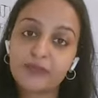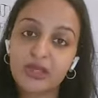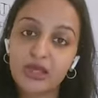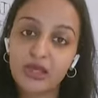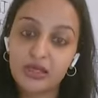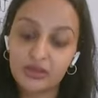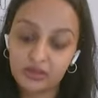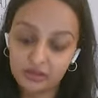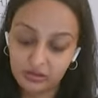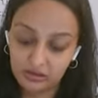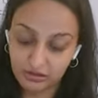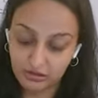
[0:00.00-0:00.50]

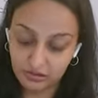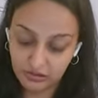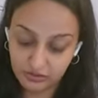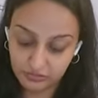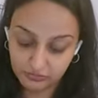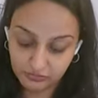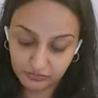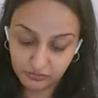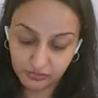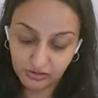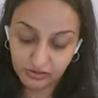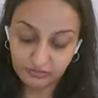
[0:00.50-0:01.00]
in
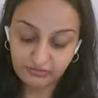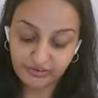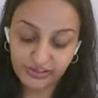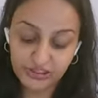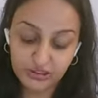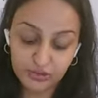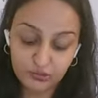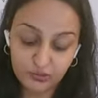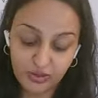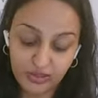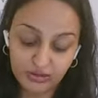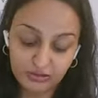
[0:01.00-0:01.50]

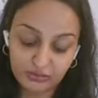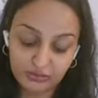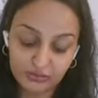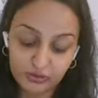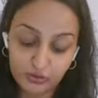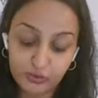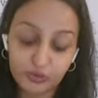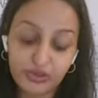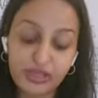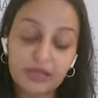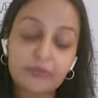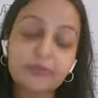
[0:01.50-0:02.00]
phase one.
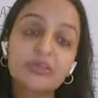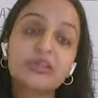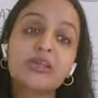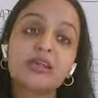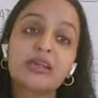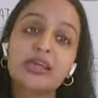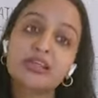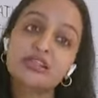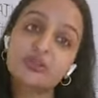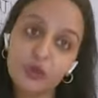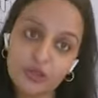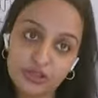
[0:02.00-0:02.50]
You tell me the
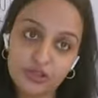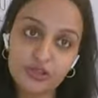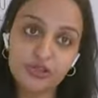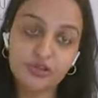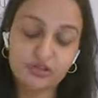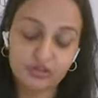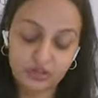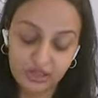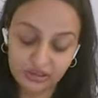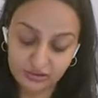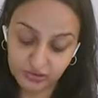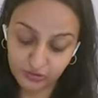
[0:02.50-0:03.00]
next
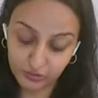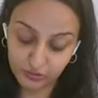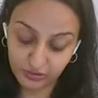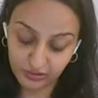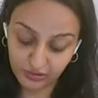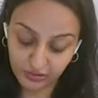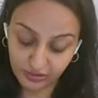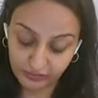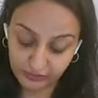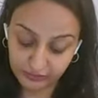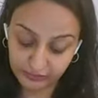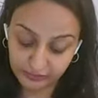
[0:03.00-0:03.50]
question. That's
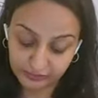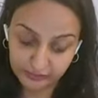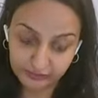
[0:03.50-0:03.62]
okay.